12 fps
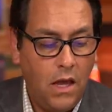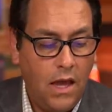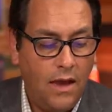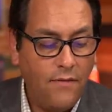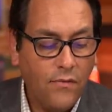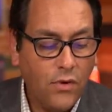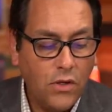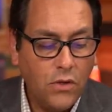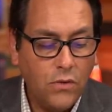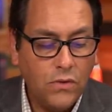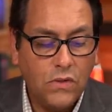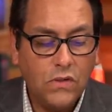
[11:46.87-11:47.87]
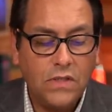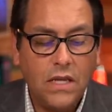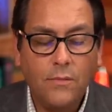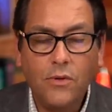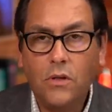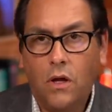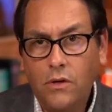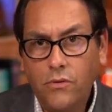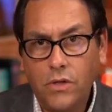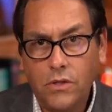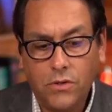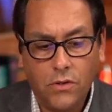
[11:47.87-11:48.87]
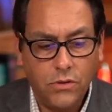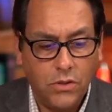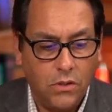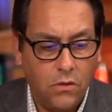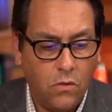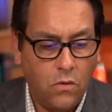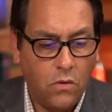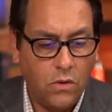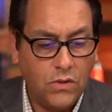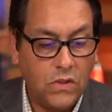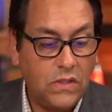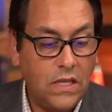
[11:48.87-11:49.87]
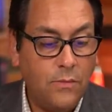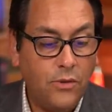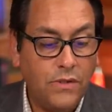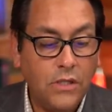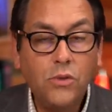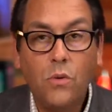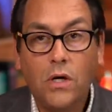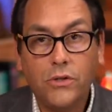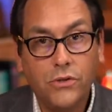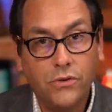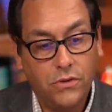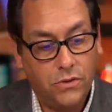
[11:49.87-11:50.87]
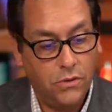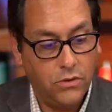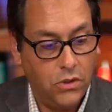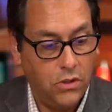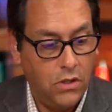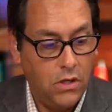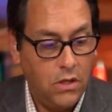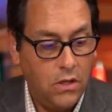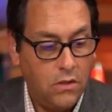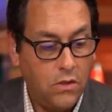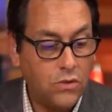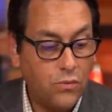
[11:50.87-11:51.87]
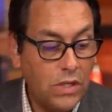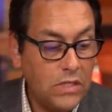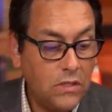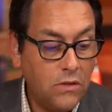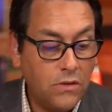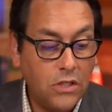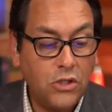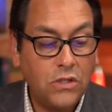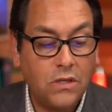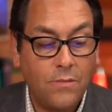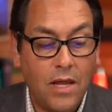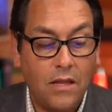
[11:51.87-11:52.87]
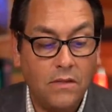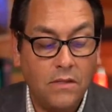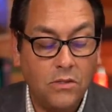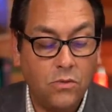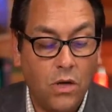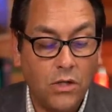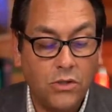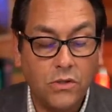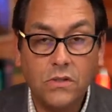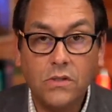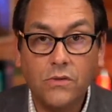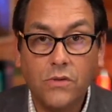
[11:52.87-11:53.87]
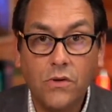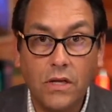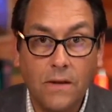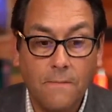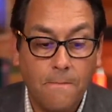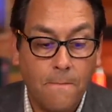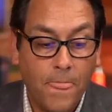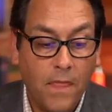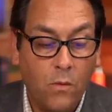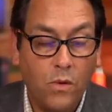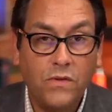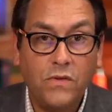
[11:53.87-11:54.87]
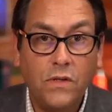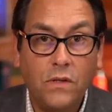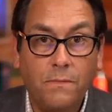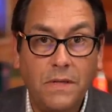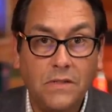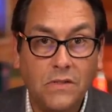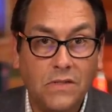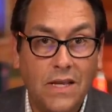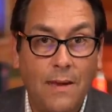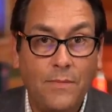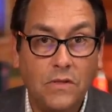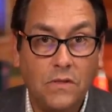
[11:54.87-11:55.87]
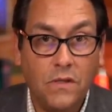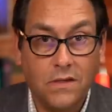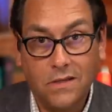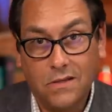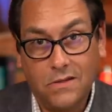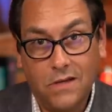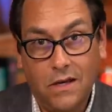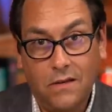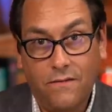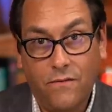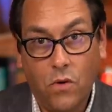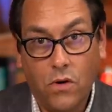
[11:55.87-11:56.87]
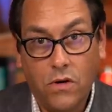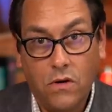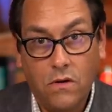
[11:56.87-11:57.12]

Have you ever used sustainable laundry detergent or sustainable dishwasher detergent? There's a reason your dishes come out of the dishwasher still dirty, with still a piece of salmon stuck to the side of the fork.